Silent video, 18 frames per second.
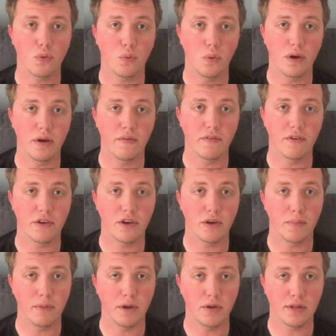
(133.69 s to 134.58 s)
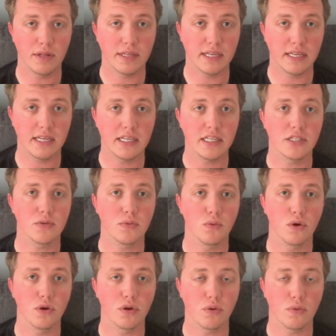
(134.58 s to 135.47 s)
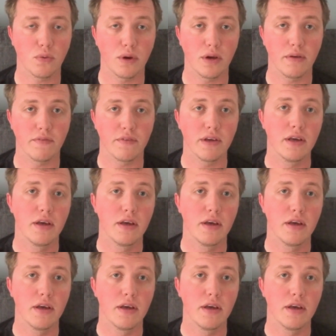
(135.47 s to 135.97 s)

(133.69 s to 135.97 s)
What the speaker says: with communities, work with